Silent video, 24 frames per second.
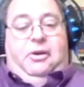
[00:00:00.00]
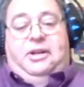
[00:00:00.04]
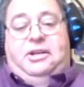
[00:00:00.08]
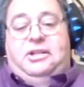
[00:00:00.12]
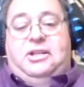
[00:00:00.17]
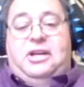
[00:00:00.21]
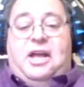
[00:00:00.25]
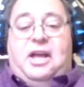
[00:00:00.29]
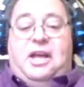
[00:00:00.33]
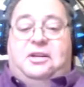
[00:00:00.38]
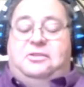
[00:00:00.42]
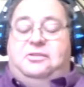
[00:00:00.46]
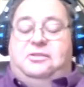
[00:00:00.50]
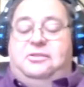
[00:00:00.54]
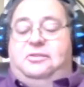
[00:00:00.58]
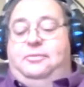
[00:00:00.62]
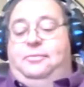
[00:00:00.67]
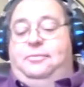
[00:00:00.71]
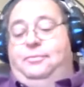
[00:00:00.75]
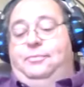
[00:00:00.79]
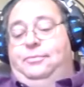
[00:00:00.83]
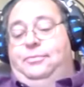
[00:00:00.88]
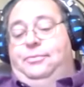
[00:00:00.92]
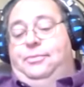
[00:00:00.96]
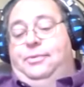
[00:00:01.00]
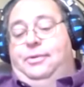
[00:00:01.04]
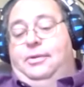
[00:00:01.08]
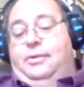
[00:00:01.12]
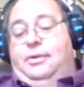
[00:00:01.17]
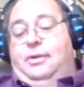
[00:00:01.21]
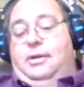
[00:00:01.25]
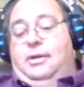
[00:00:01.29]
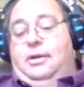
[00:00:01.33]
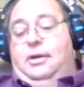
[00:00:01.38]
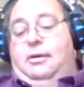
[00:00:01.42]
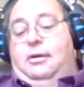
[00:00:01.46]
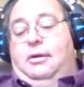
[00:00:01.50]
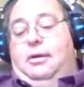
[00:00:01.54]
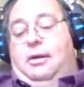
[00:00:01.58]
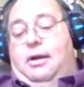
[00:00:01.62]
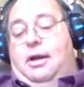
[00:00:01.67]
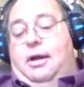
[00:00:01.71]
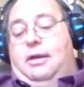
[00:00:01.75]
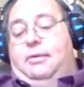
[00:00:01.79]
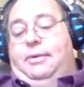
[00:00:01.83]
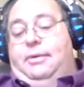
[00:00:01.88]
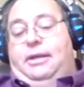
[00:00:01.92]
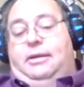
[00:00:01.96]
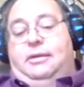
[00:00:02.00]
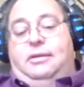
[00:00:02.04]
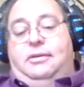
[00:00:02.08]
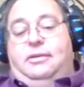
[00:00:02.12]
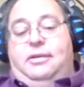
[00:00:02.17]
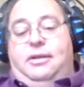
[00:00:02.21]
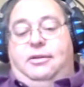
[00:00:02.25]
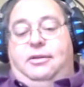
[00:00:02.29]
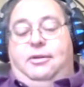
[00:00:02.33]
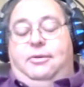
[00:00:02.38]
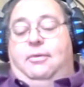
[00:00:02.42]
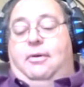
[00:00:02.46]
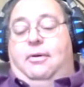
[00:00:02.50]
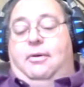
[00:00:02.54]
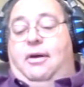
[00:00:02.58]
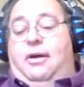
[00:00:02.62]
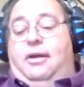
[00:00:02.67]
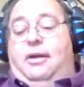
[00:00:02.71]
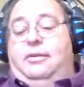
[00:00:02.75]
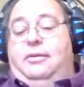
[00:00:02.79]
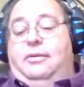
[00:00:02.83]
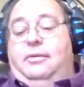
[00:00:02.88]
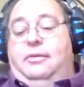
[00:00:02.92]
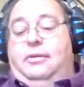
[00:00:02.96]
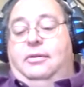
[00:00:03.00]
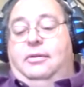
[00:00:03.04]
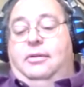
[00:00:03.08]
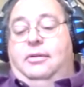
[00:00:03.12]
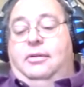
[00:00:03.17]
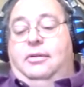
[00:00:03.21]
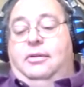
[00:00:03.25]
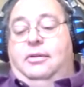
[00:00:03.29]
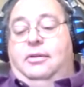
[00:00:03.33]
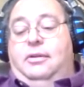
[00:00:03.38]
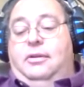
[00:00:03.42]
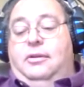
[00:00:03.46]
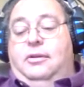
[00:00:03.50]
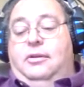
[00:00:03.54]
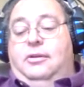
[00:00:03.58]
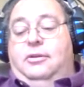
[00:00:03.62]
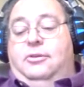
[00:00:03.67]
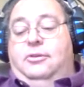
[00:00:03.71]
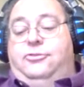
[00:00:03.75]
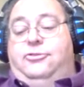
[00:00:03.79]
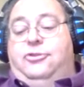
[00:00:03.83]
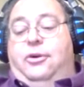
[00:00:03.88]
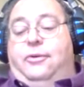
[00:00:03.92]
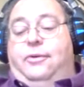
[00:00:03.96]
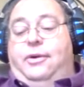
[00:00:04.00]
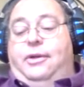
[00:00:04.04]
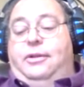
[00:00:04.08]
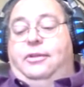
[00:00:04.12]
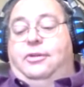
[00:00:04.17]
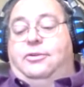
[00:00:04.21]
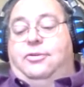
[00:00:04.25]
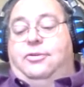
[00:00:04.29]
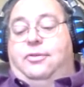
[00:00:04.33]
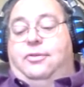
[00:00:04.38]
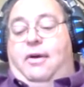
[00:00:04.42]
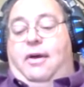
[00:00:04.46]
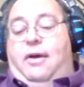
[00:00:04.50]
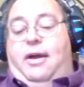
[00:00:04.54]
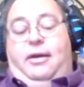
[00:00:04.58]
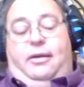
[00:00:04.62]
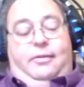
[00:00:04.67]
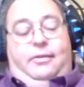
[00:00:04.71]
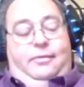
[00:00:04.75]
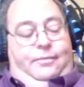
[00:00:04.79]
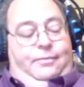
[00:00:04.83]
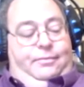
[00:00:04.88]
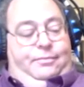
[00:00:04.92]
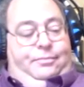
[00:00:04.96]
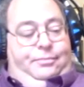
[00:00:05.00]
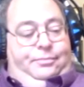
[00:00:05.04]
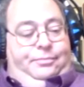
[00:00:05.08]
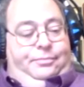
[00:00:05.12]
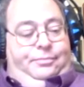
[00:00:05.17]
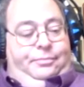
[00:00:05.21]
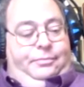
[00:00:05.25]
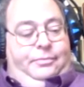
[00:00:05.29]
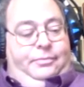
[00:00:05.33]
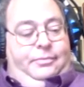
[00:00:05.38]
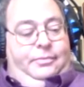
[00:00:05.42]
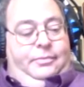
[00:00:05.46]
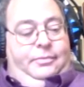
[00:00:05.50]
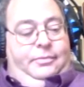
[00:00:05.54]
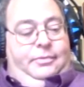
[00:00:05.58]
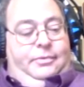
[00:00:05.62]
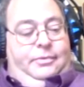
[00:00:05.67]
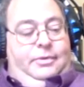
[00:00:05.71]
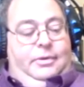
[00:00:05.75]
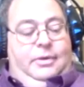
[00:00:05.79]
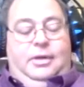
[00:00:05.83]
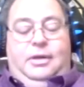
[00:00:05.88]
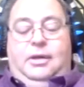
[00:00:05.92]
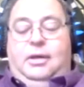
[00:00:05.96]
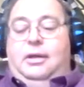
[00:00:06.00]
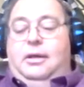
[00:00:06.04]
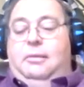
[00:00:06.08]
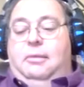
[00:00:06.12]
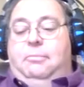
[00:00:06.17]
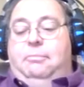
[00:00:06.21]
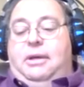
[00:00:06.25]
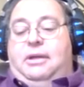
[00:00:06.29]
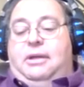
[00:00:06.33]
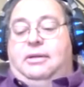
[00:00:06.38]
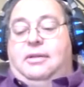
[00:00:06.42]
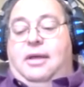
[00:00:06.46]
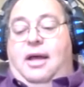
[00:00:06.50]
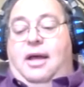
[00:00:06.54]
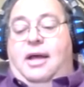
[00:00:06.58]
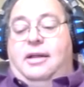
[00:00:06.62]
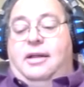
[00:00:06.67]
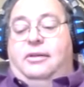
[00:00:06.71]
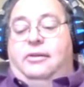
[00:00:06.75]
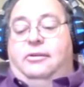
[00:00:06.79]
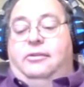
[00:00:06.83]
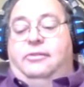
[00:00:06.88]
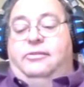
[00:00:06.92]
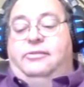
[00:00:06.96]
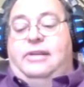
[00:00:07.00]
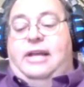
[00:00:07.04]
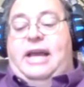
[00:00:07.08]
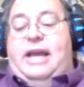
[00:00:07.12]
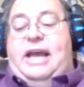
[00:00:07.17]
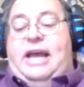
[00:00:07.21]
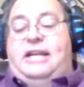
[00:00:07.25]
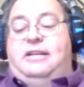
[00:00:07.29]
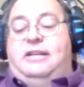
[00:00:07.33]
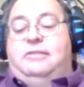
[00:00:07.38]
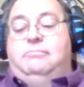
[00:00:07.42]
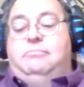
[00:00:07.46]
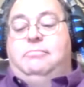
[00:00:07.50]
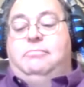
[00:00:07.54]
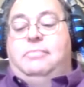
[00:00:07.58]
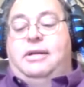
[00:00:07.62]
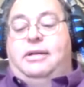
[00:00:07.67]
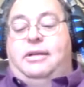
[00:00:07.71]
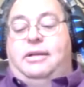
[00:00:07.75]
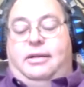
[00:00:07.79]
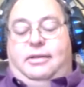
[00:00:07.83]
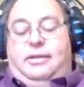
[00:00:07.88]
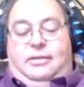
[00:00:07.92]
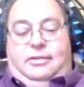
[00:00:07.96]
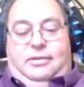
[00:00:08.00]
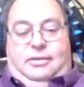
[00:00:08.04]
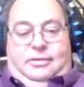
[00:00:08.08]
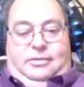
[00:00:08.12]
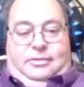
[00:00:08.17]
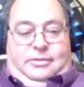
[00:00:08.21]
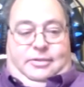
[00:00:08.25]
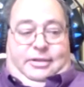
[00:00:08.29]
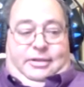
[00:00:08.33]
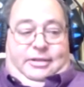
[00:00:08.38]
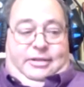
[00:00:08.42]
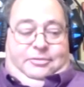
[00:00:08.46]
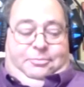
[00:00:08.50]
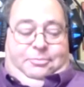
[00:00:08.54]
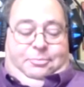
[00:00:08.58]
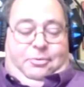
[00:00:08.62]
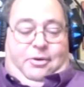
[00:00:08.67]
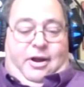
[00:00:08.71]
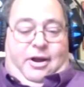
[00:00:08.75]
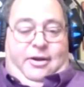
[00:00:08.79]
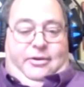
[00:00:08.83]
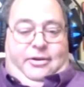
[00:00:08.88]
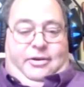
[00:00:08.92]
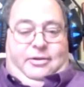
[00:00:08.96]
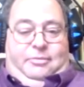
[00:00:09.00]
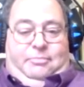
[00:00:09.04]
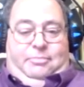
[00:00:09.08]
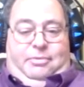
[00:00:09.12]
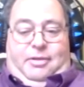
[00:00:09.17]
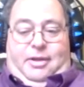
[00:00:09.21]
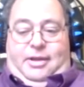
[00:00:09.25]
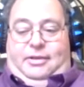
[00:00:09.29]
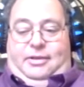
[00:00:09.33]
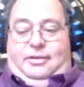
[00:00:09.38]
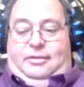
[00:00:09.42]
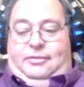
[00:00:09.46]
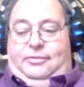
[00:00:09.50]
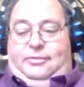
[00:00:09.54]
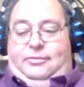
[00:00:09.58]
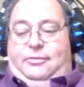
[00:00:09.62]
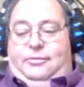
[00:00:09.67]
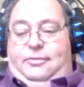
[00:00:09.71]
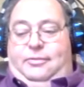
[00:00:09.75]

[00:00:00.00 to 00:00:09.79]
and further admitted that it had taken no action to reduce temperatures and testified that it didn't plan on reducing temperatures.